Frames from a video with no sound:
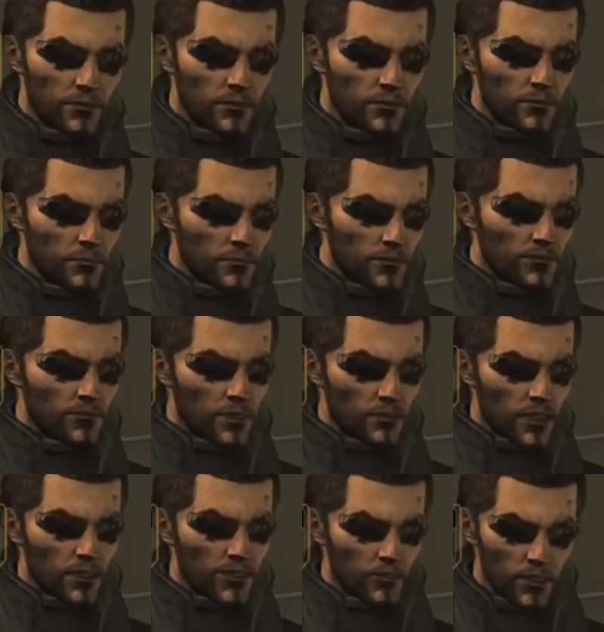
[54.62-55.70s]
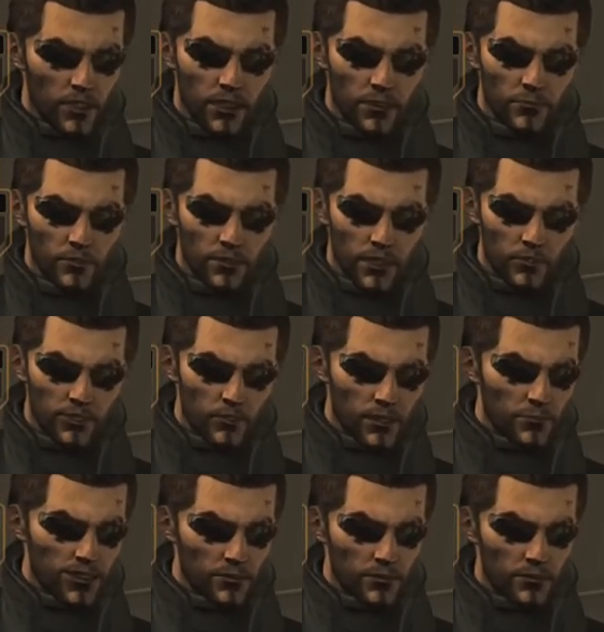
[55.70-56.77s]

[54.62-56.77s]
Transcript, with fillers: on then, and that's when you.